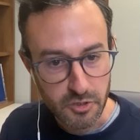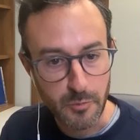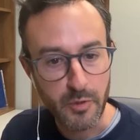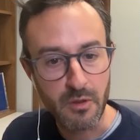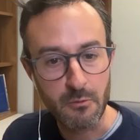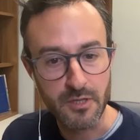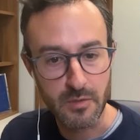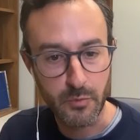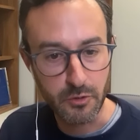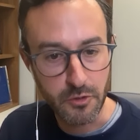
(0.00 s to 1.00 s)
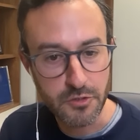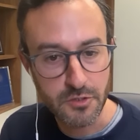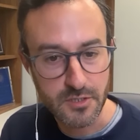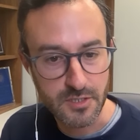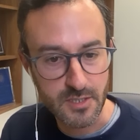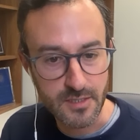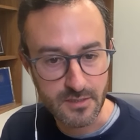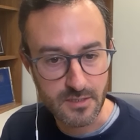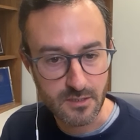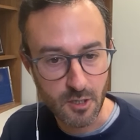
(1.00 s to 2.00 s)
So probably what the producer sees
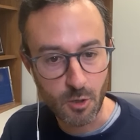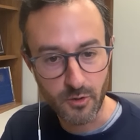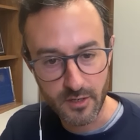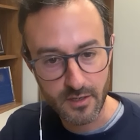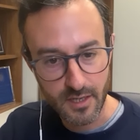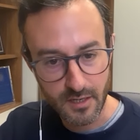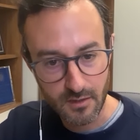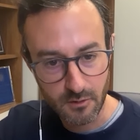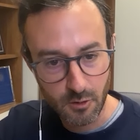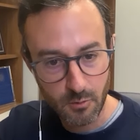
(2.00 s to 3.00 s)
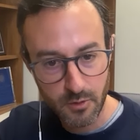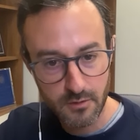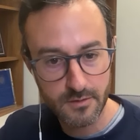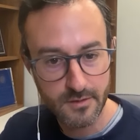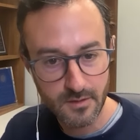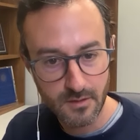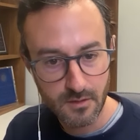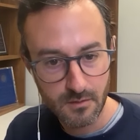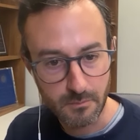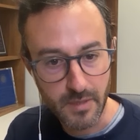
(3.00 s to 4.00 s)
is, oh, they're getting lower,
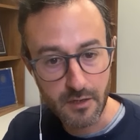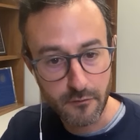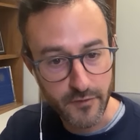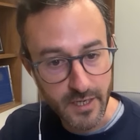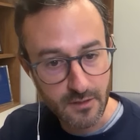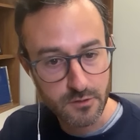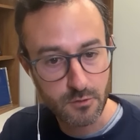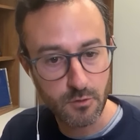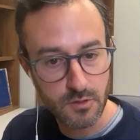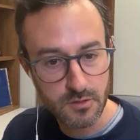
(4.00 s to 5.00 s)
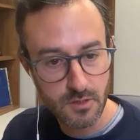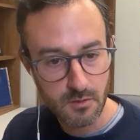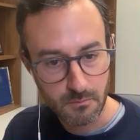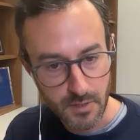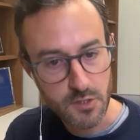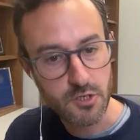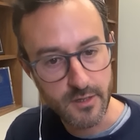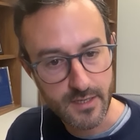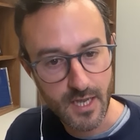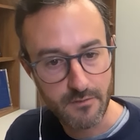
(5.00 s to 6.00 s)
better fecal scores, but actually
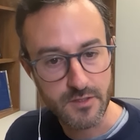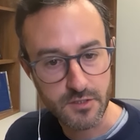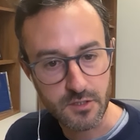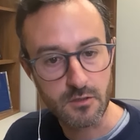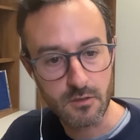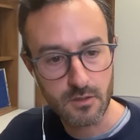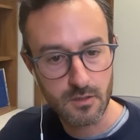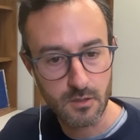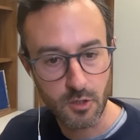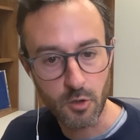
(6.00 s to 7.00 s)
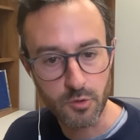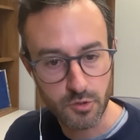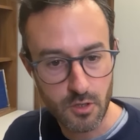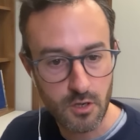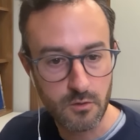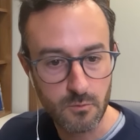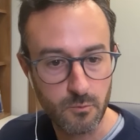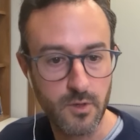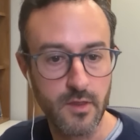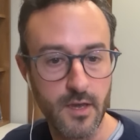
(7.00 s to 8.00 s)
that calf still goes on
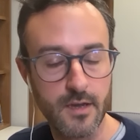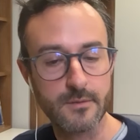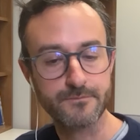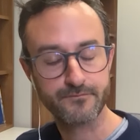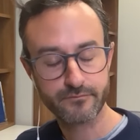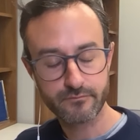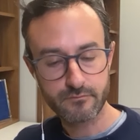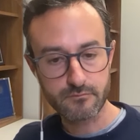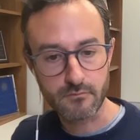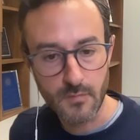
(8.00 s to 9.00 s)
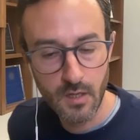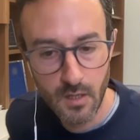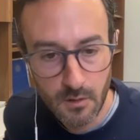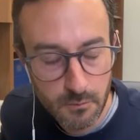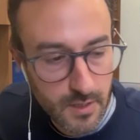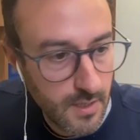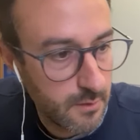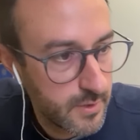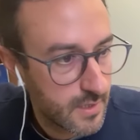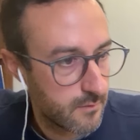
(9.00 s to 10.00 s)
with a
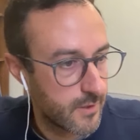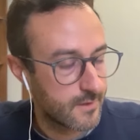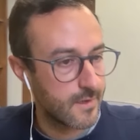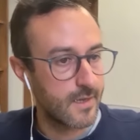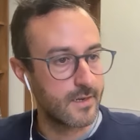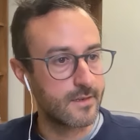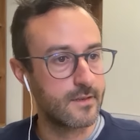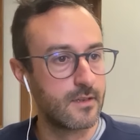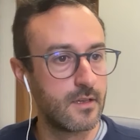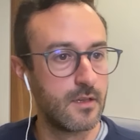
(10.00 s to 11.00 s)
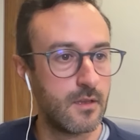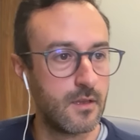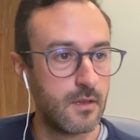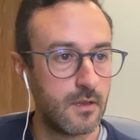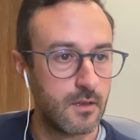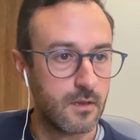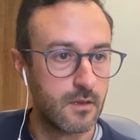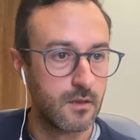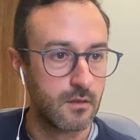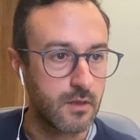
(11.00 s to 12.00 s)
diarrheic event. And
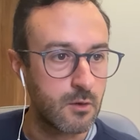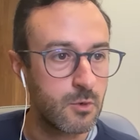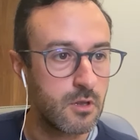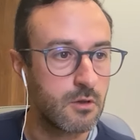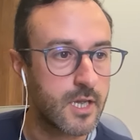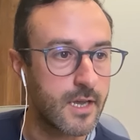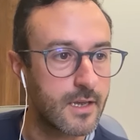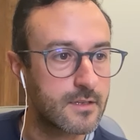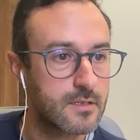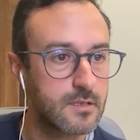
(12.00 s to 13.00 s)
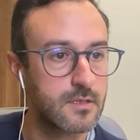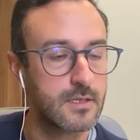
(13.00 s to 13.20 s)
then we'll look at